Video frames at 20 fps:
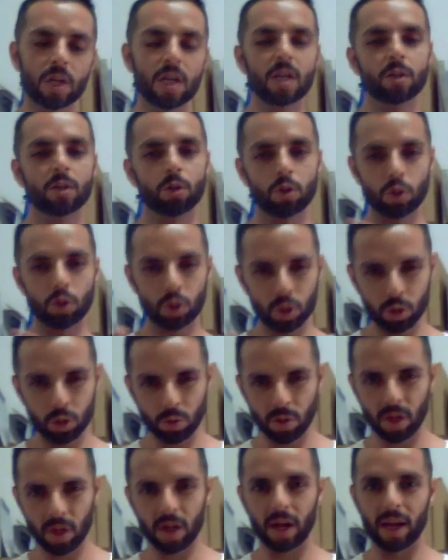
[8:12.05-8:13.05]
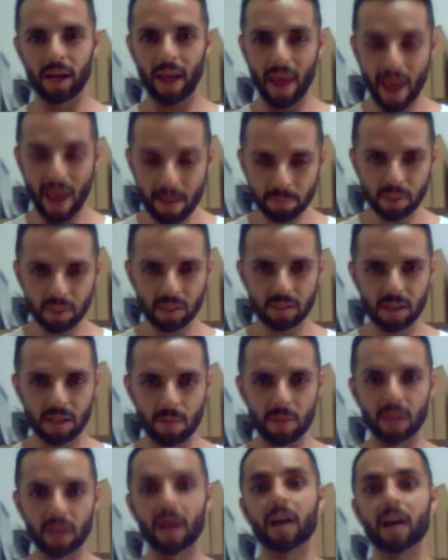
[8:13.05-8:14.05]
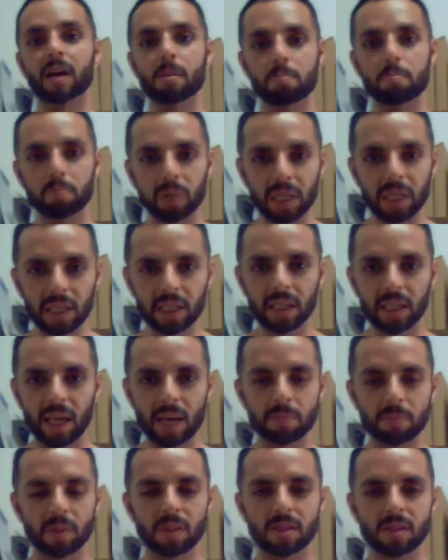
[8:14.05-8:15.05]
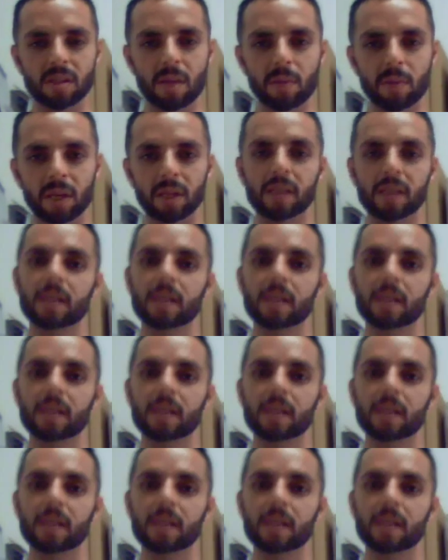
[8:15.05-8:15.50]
So you should do it on an empty stomach, a completely empty stomach.